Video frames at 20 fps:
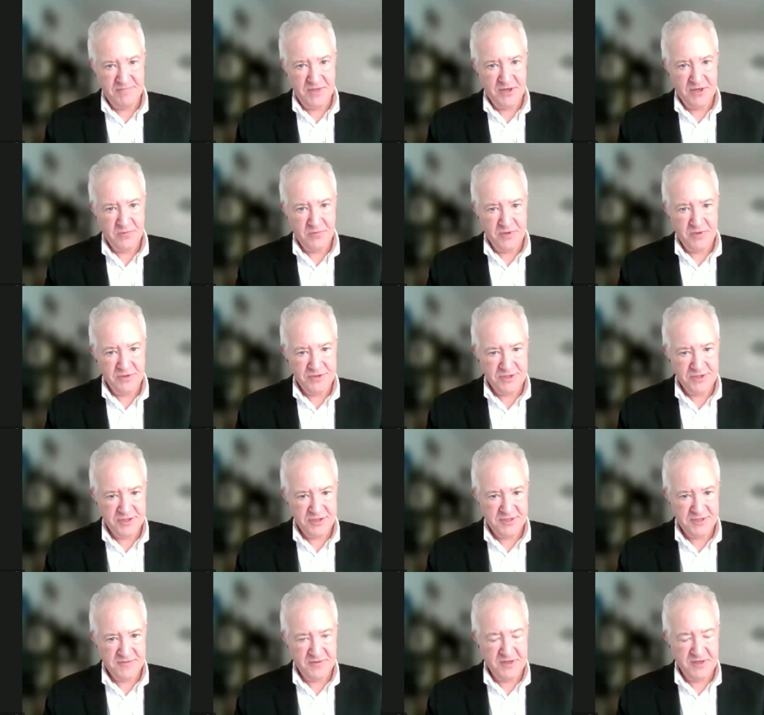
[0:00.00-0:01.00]
you know,
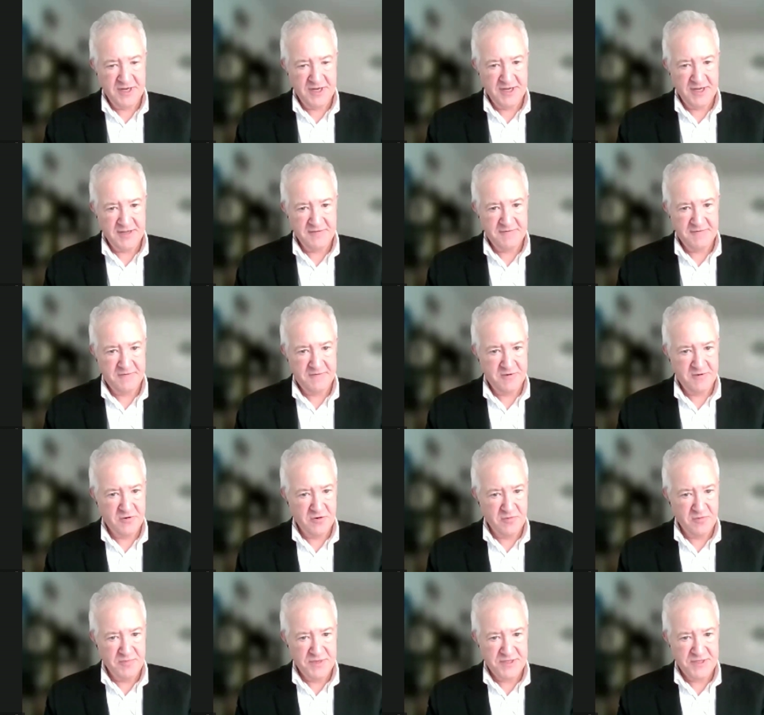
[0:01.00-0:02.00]
wheelchairs for life
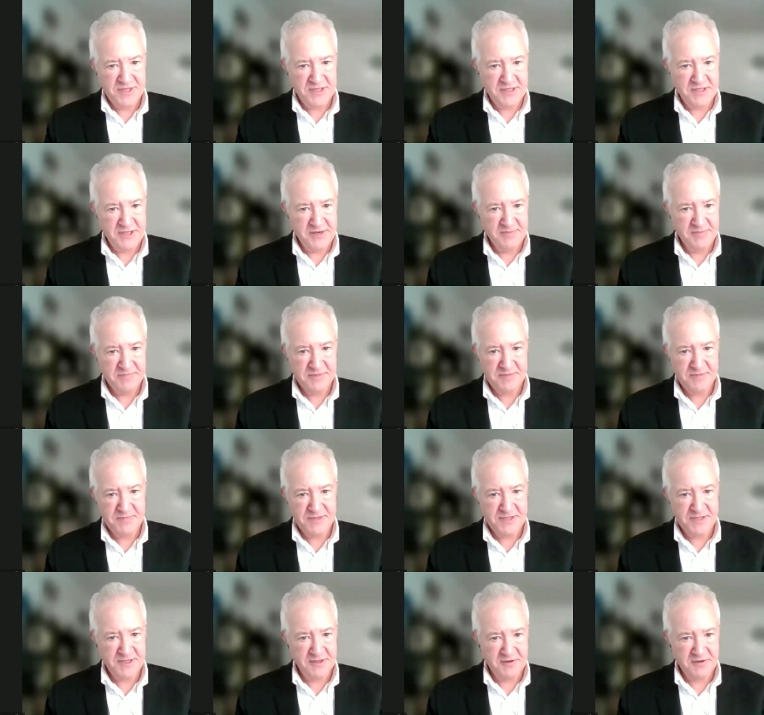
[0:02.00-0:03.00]
or missing limbs,
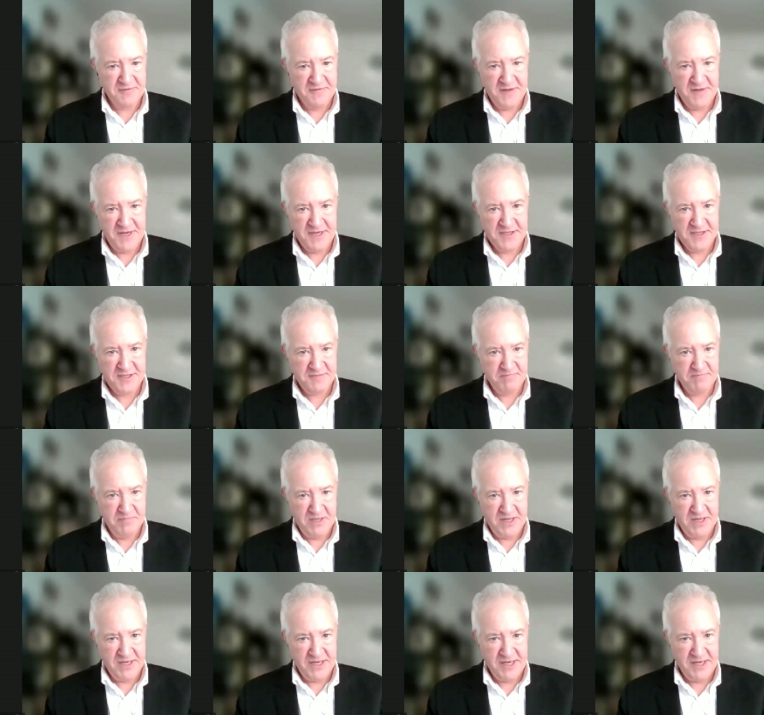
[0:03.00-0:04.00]
missing their face,
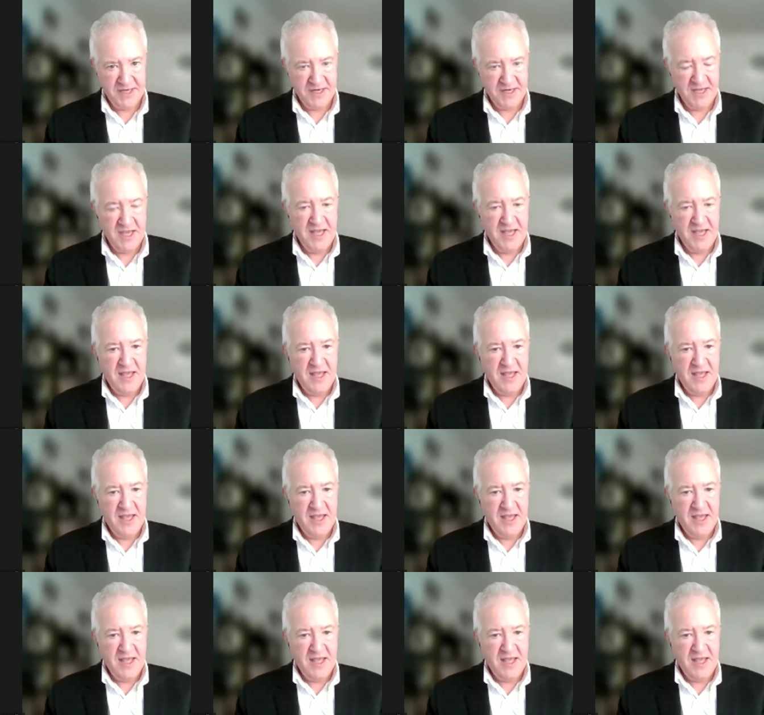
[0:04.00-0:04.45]
blind.